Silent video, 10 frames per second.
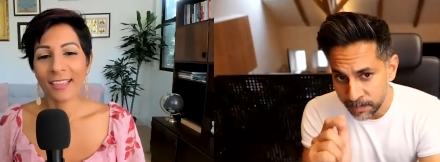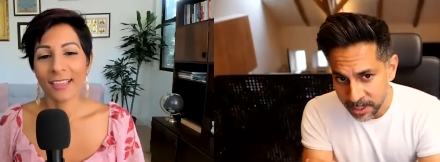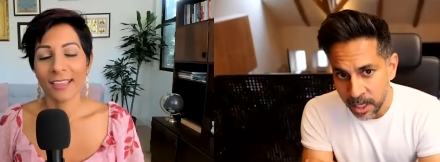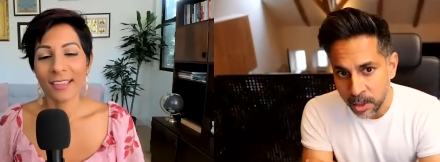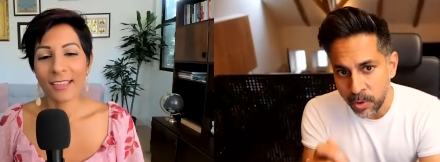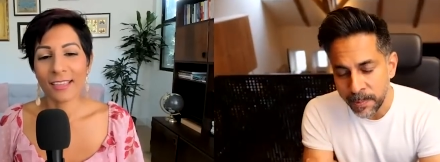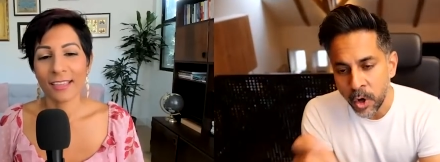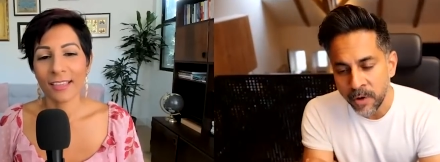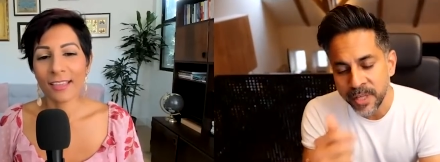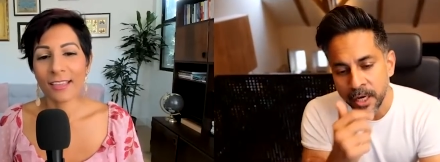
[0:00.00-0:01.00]
Speaker 1: but start ripping
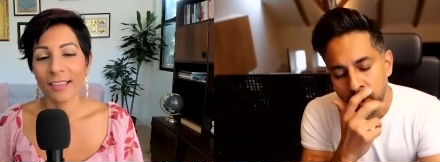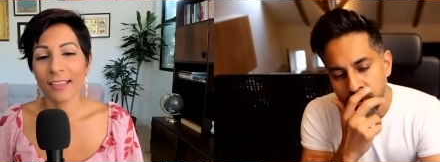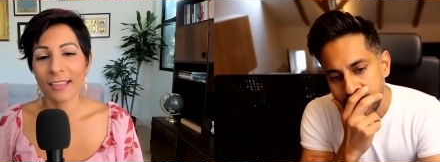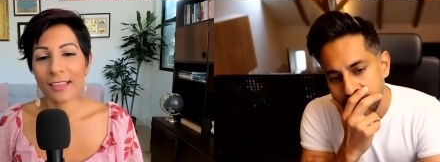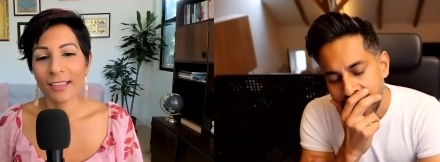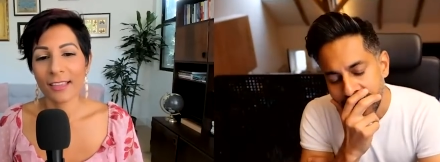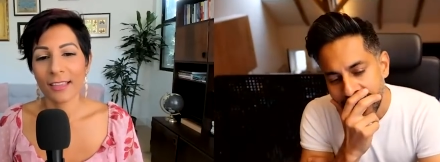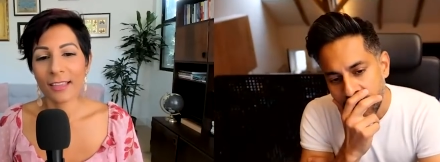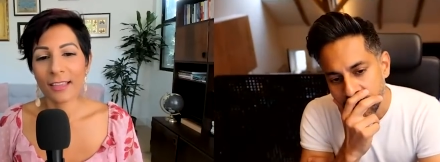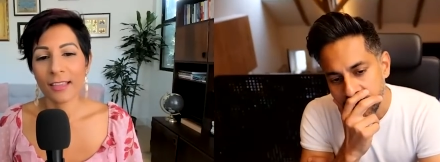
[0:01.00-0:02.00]
off their clothes and making
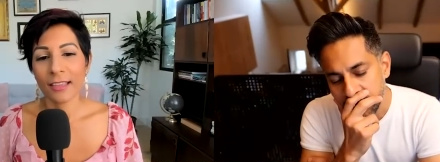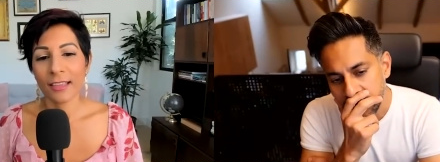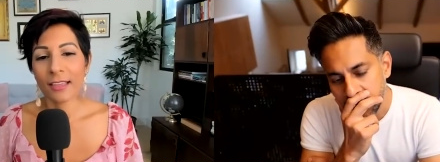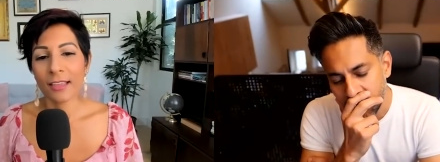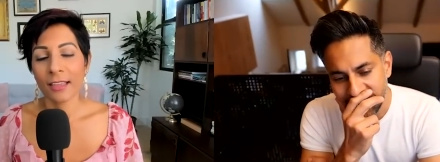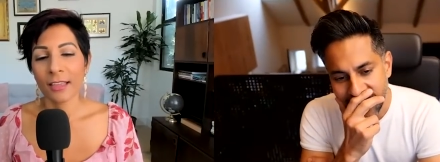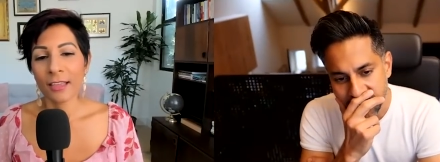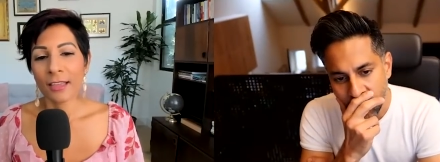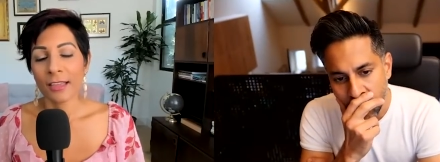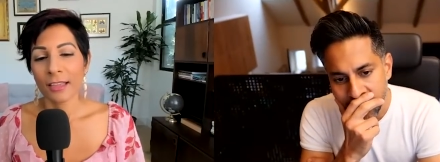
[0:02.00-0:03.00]
out? Do we
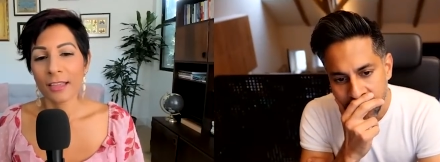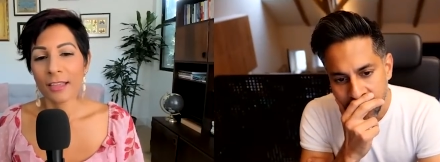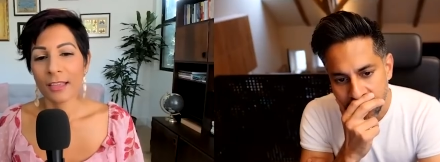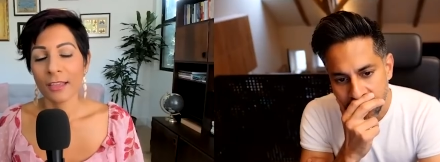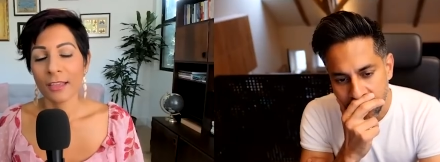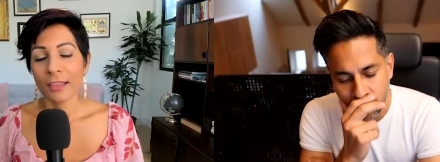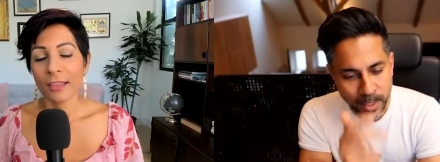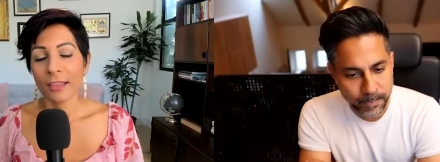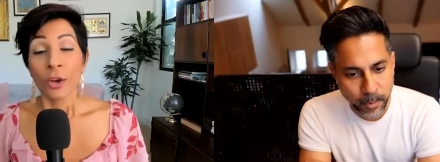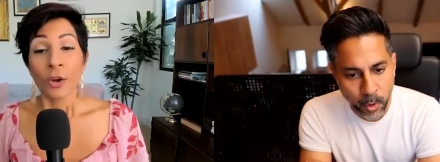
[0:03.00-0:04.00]
fast forward? Do
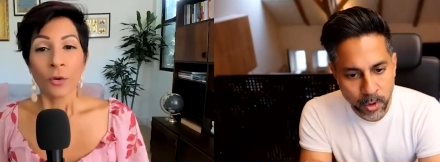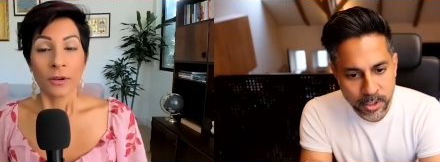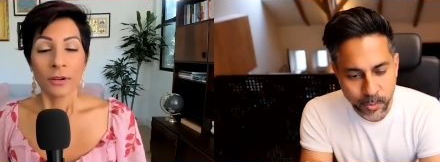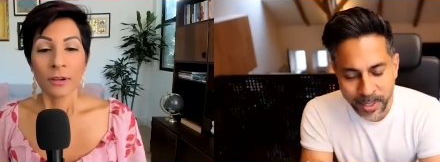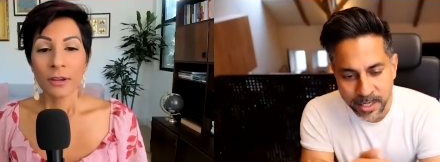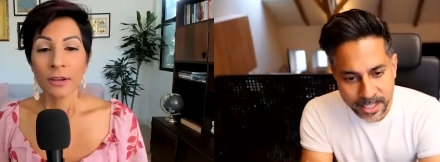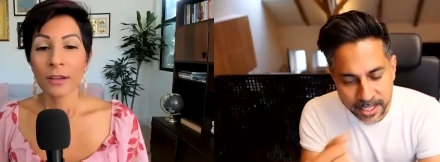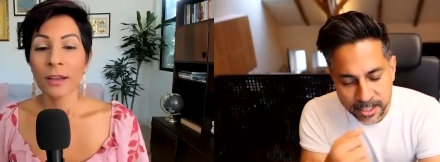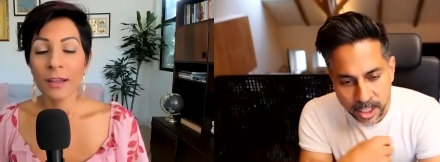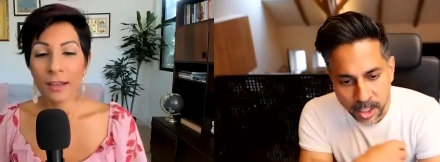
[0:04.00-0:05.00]
we pause? Do we ask the
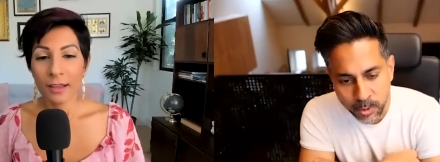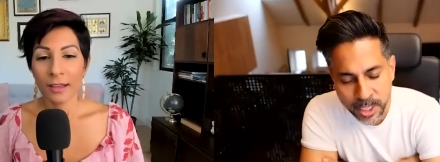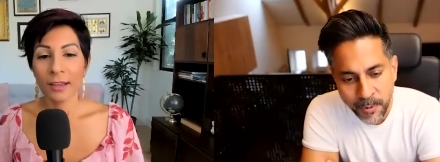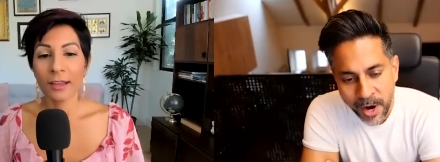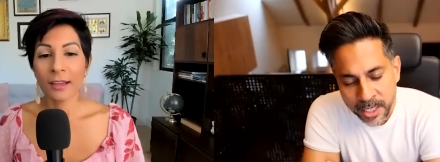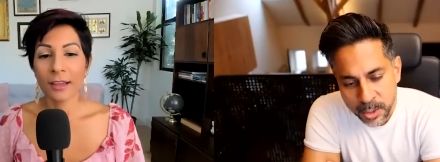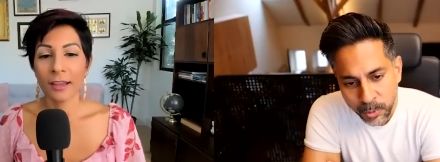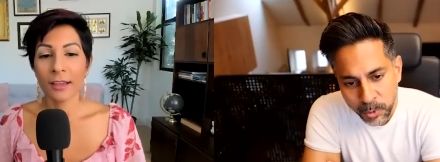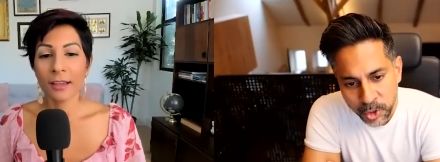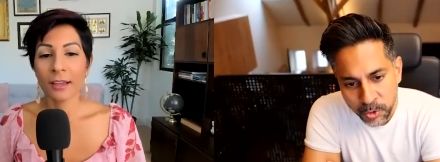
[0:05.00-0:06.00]
kids to close their eyes?
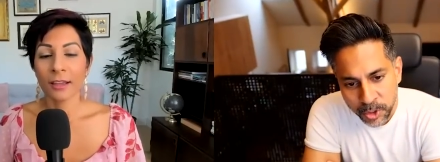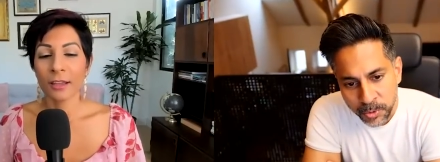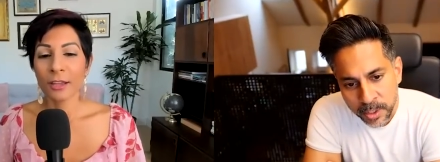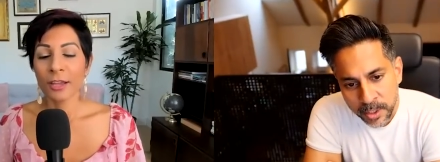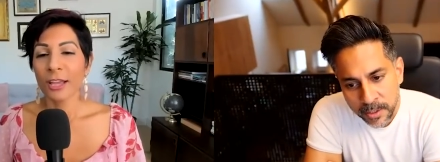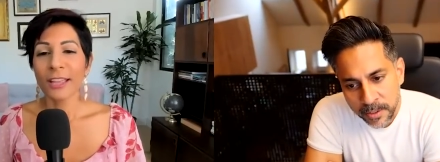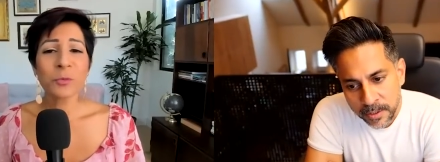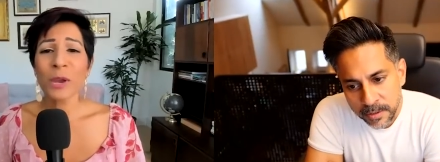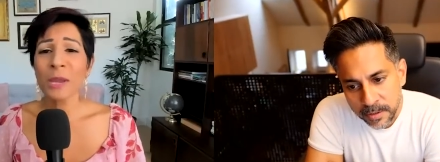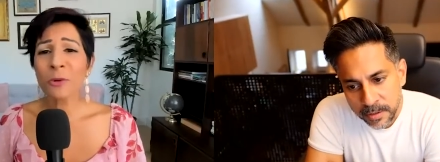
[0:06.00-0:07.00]
What would you
Speaker 2: do?
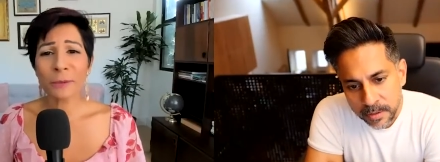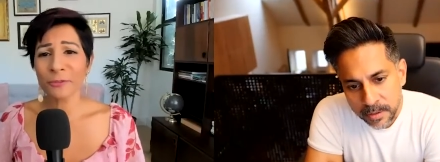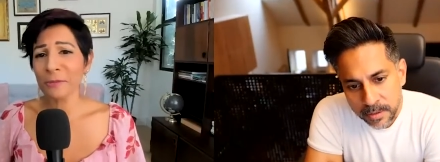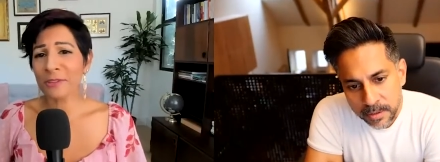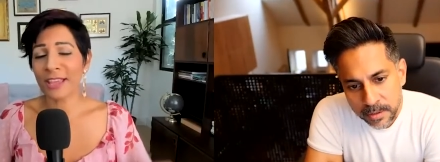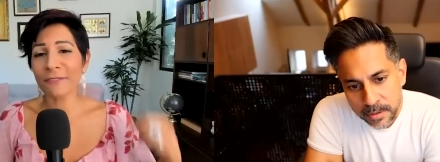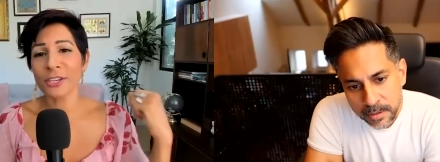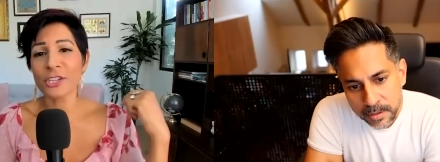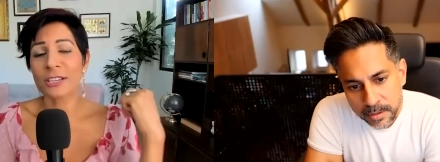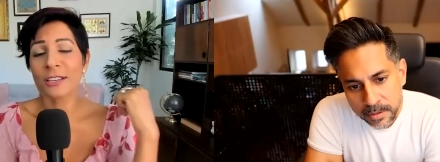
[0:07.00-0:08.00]
It's way more upstream than that,
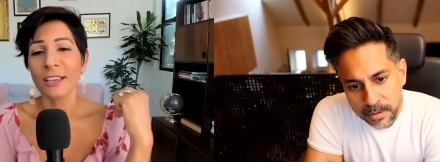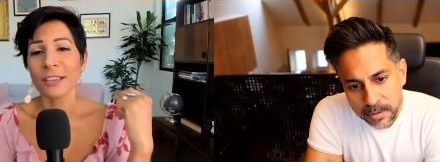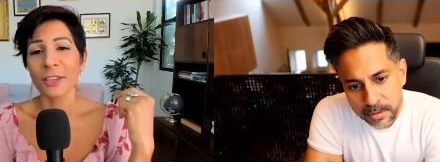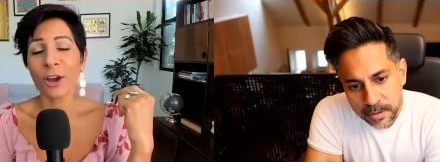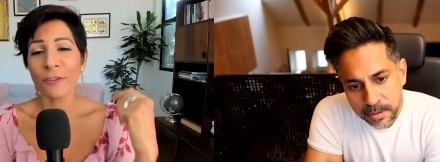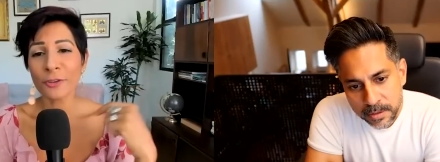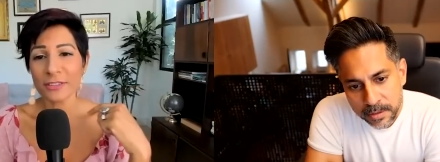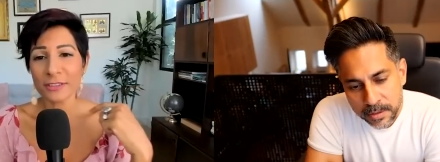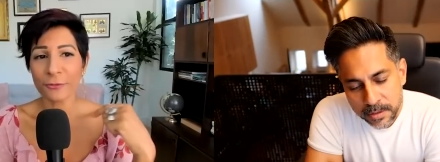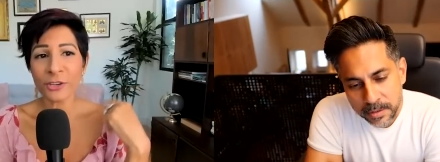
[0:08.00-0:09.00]
Vishen.
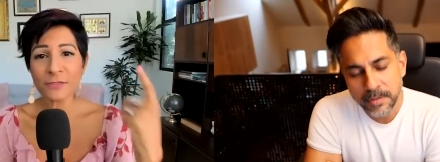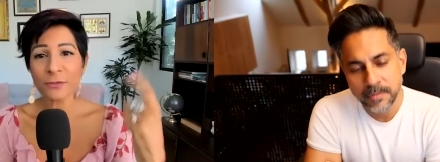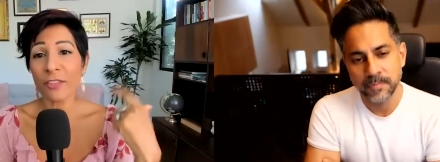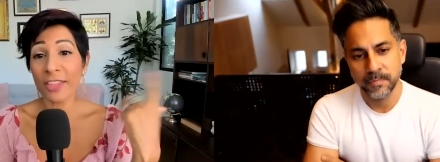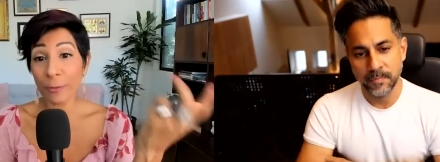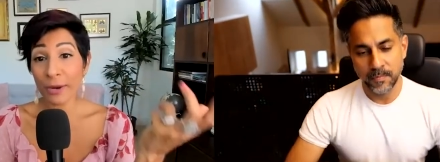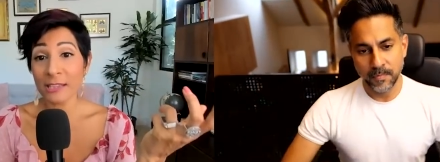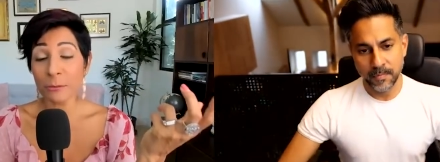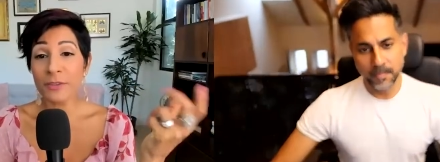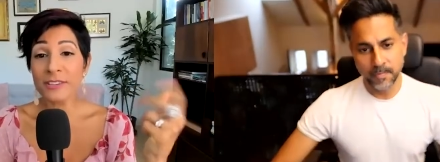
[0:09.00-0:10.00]
First of all, they
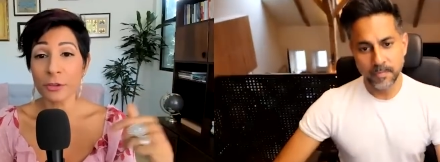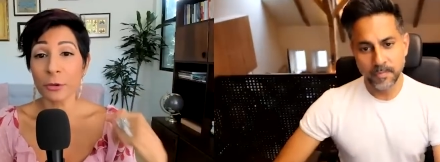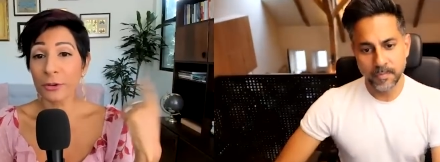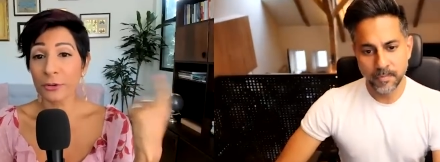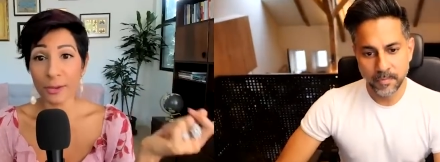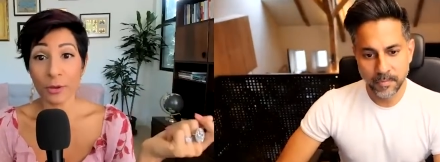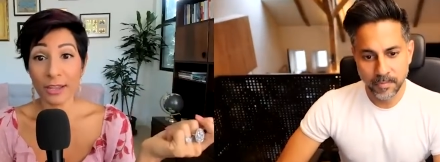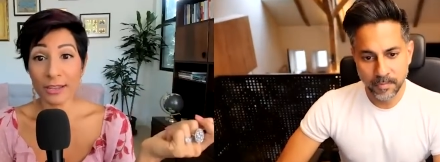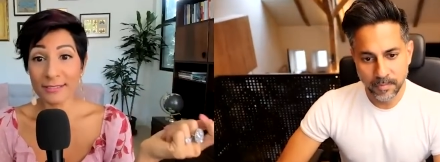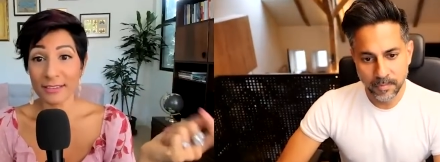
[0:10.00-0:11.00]
rate the movie so that you understand
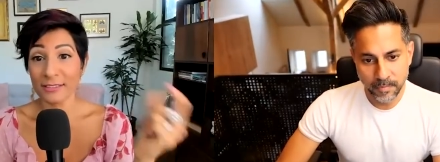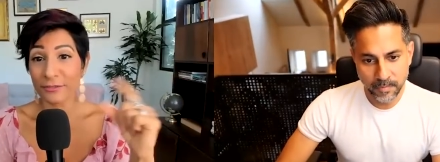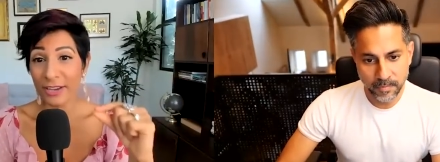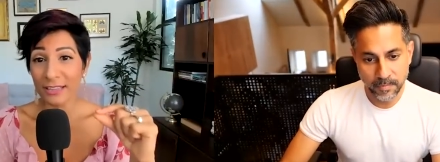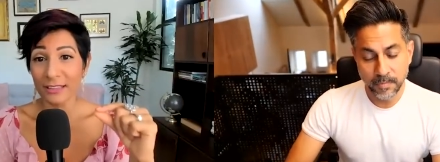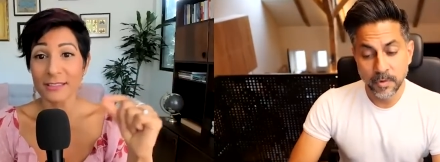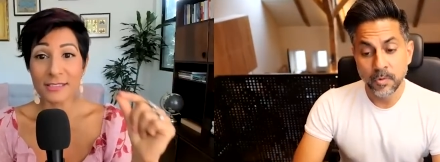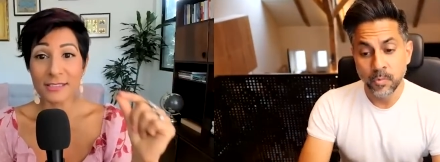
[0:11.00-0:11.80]
what kind of scenes of violence and